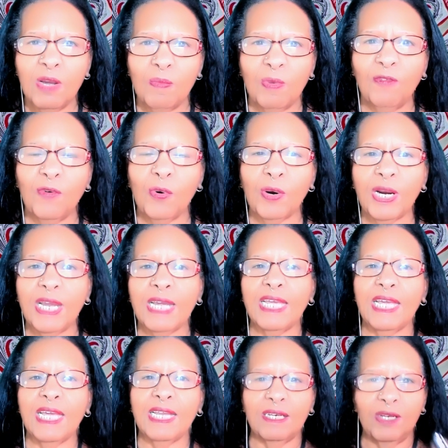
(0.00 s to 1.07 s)
before it
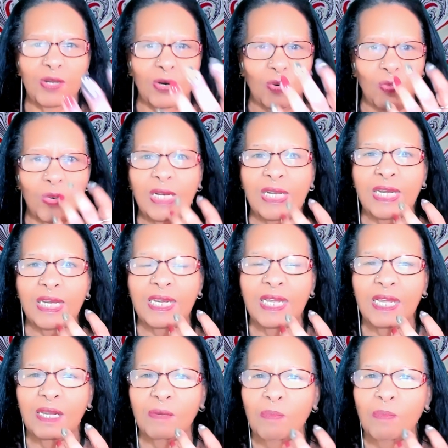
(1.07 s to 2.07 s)
can, you know, really,